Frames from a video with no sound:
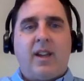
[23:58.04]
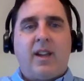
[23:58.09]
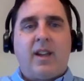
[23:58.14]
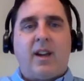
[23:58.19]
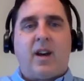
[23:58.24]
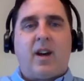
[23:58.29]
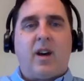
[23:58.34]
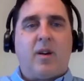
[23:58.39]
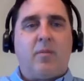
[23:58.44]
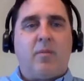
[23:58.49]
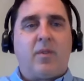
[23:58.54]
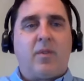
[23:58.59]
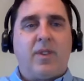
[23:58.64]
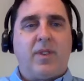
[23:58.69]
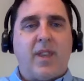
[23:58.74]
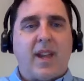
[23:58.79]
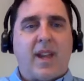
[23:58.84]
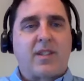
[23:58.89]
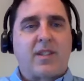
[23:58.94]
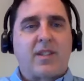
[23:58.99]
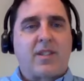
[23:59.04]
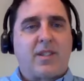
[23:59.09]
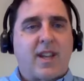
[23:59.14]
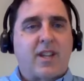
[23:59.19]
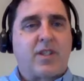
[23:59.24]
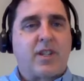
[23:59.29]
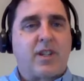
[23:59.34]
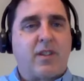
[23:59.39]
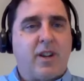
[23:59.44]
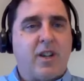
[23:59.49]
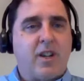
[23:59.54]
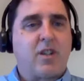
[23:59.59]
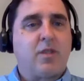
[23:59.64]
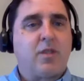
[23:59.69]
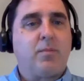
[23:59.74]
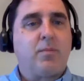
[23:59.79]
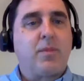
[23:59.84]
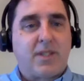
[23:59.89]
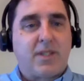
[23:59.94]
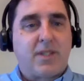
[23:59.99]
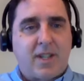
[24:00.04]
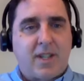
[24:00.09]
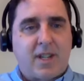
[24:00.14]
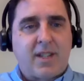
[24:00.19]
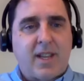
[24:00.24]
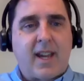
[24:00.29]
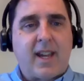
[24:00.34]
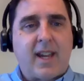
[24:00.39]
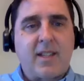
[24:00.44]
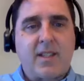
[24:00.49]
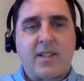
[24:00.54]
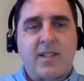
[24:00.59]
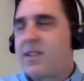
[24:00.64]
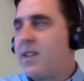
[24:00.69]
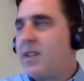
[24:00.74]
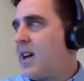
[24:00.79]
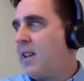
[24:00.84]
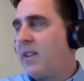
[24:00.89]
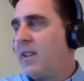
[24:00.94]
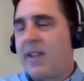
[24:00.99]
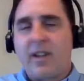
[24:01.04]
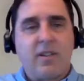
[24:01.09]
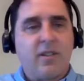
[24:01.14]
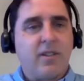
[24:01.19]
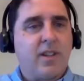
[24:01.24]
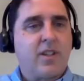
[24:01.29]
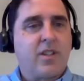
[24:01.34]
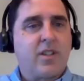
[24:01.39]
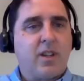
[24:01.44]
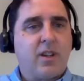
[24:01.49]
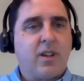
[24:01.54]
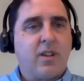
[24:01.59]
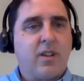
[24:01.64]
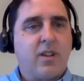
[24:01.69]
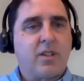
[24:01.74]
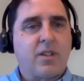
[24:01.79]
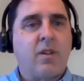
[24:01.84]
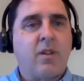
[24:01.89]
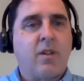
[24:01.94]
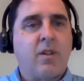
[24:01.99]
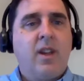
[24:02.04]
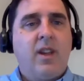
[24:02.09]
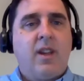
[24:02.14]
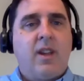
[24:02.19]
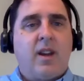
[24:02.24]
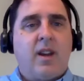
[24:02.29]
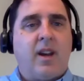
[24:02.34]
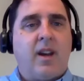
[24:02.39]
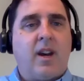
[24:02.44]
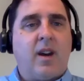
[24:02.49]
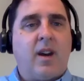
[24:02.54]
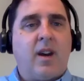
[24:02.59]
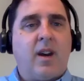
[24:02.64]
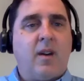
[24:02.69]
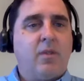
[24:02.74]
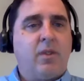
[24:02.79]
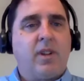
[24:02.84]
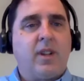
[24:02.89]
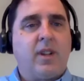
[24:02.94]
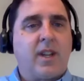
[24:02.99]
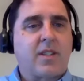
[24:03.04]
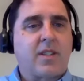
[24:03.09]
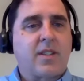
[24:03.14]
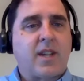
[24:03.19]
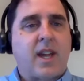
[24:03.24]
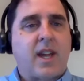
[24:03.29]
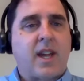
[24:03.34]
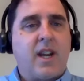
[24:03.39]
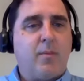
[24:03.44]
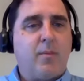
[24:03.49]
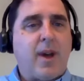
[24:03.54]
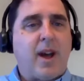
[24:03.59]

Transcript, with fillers: Um, next next generation will be six nines uh, later this year. So um, really excited